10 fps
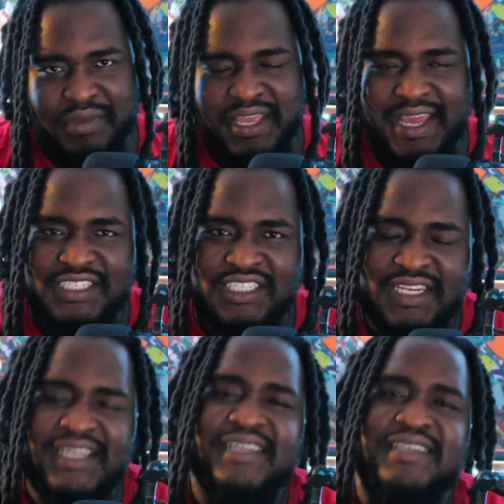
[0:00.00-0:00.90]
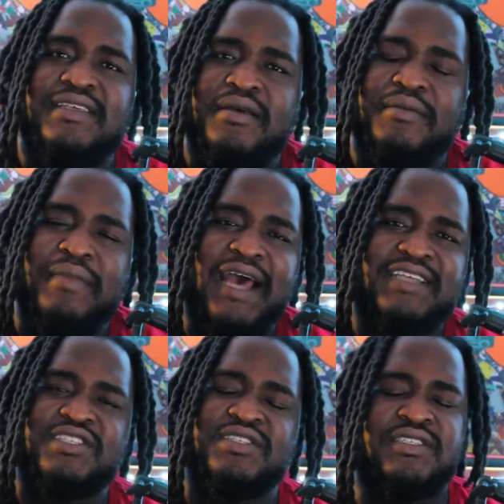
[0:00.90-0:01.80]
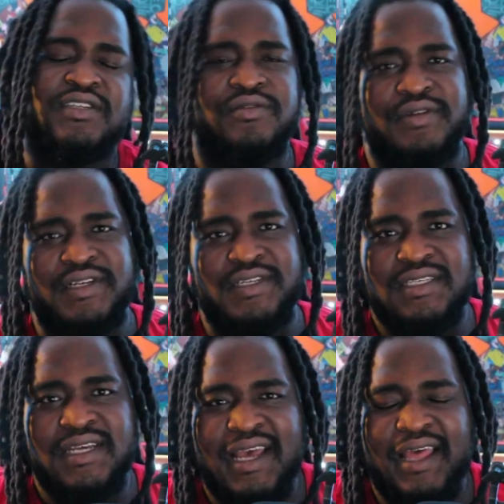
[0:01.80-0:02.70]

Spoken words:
PhDs, master's degrees,